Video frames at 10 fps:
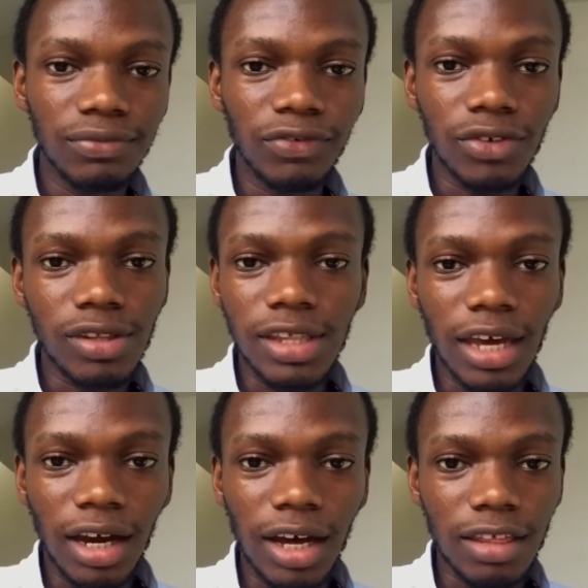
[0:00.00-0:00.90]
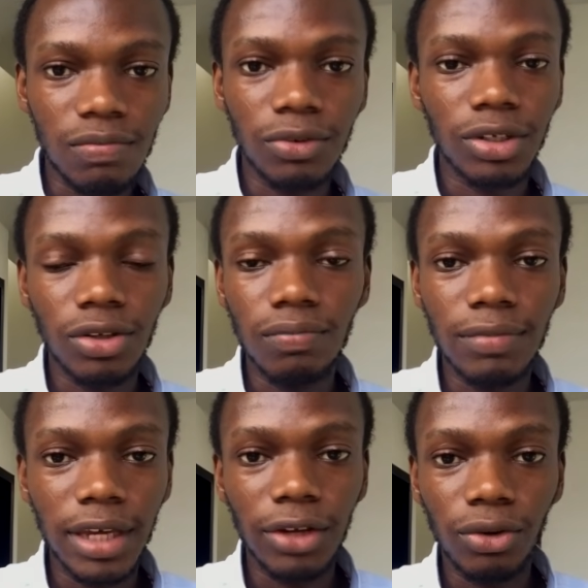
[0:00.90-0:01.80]
fills their cart but they
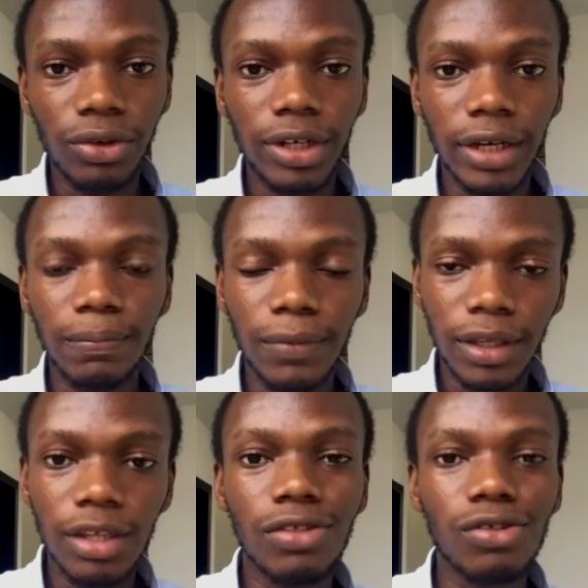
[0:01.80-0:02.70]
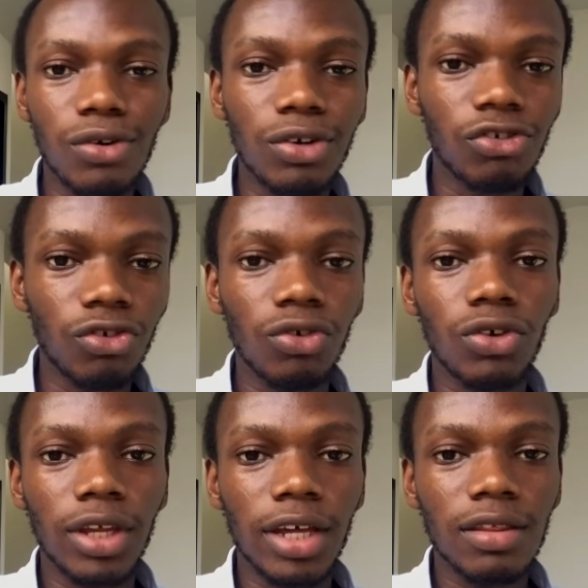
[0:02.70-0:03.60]
don't make an order, it's going to show
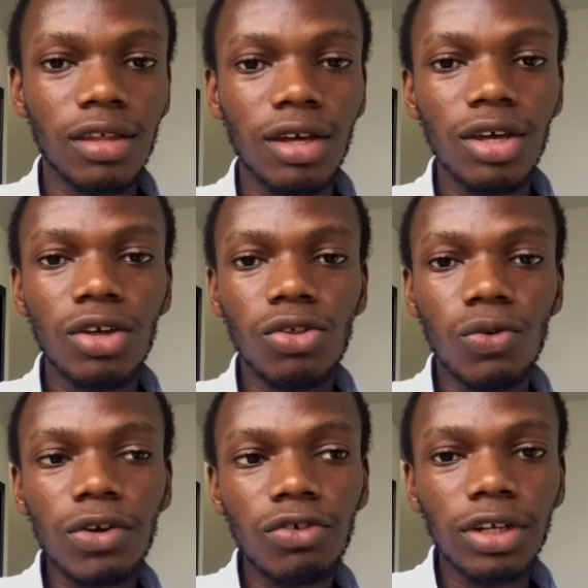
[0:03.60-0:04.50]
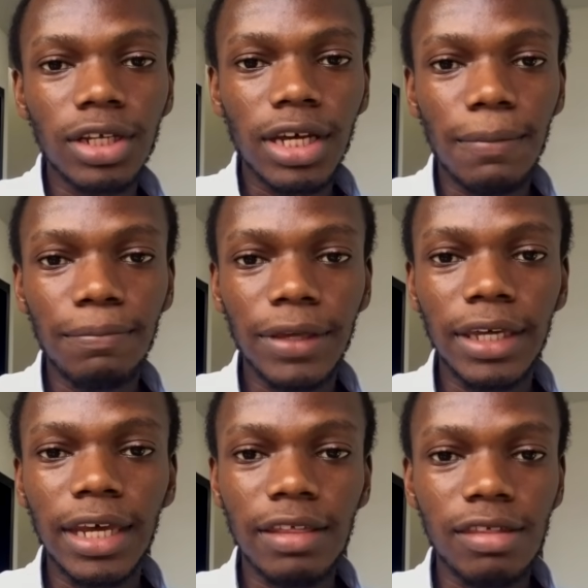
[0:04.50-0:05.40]
you that. So when you run a
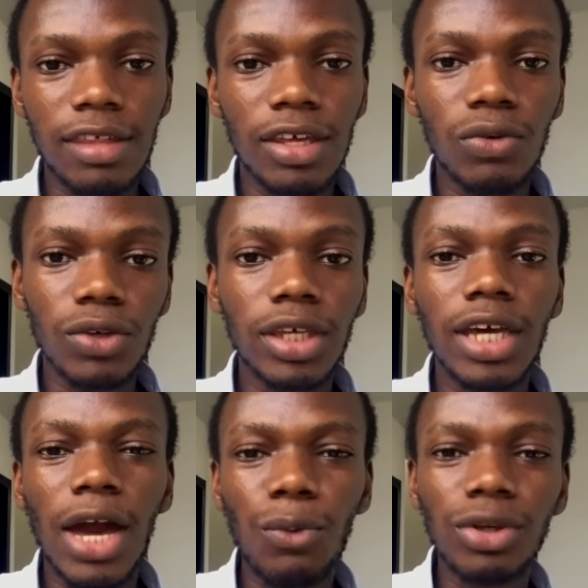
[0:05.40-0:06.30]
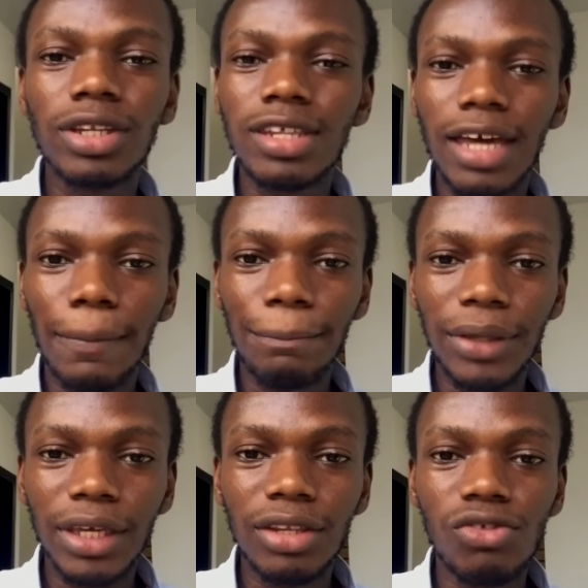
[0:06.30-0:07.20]
campaign and say, okay, I want this
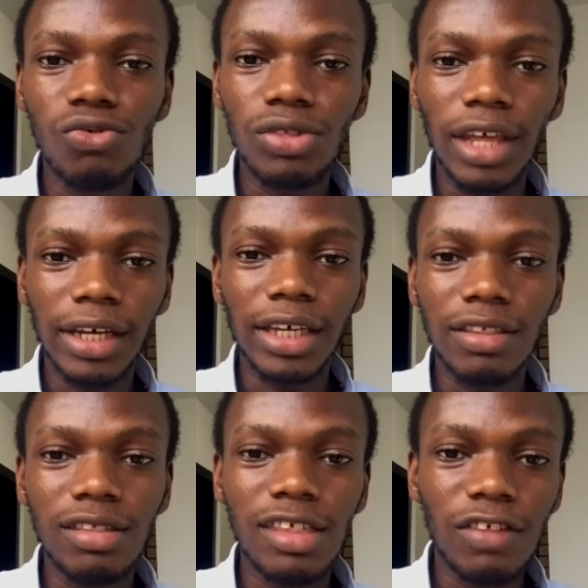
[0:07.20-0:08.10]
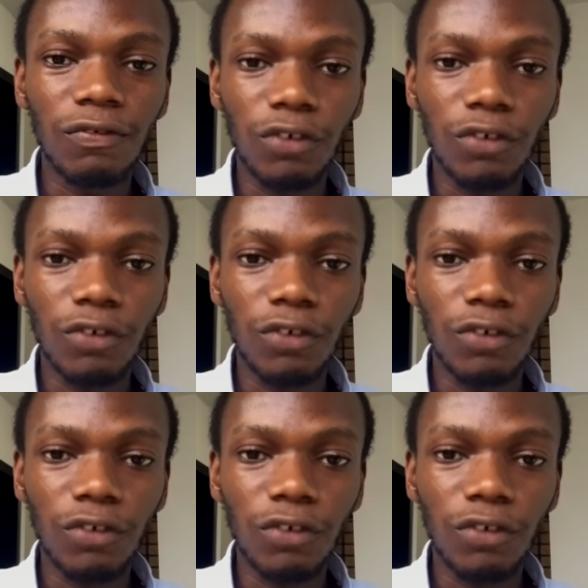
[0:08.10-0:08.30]
campaign to target this